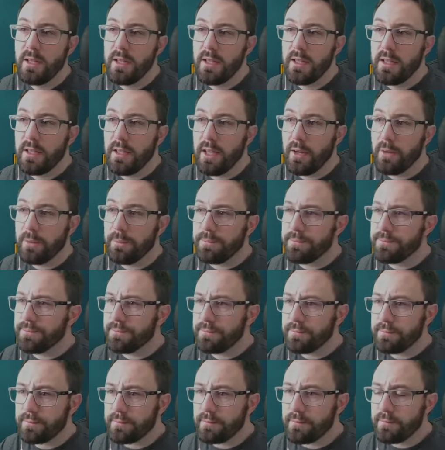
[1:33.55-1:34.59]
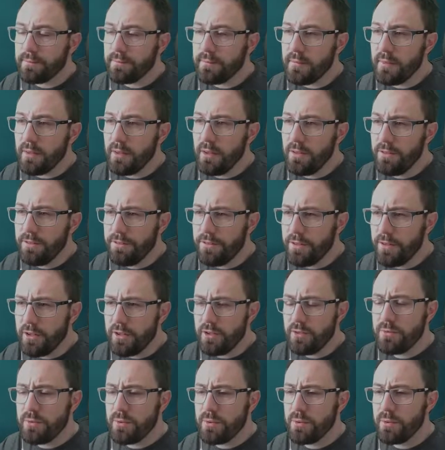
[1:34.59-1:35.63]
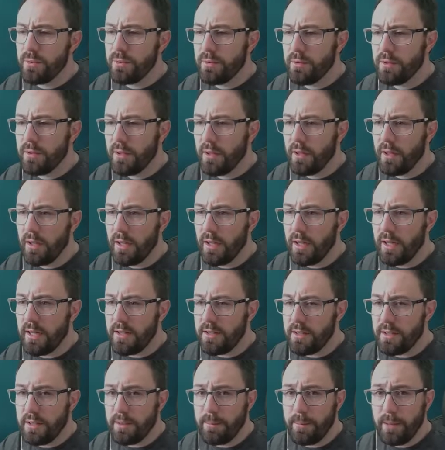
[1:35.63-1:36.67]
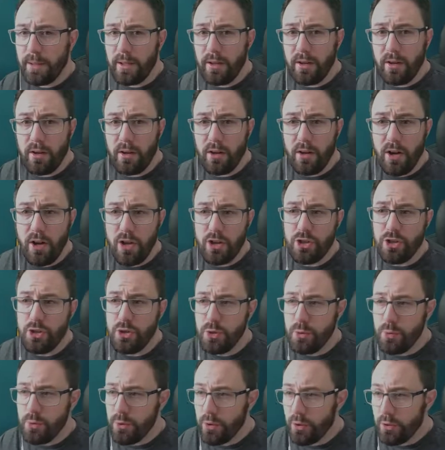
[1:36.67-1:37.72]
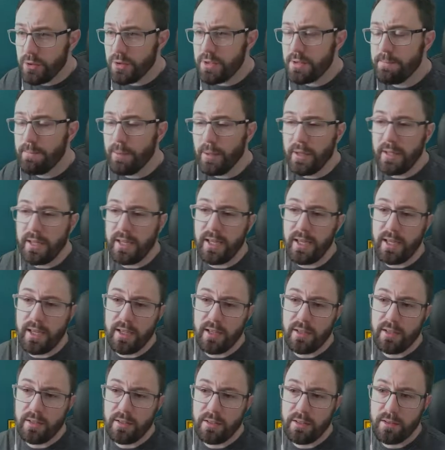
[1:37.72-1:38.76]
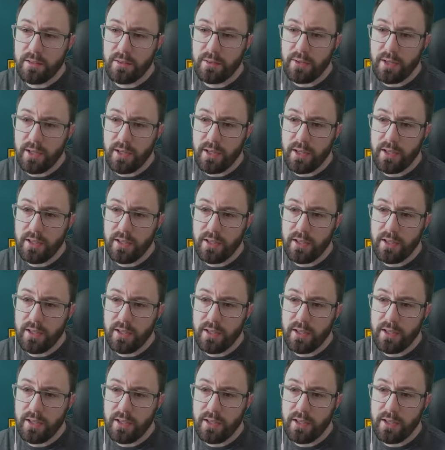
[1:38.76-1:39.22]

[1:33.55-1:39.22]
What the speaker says: Now first rule is going to be do not buy gear, okay?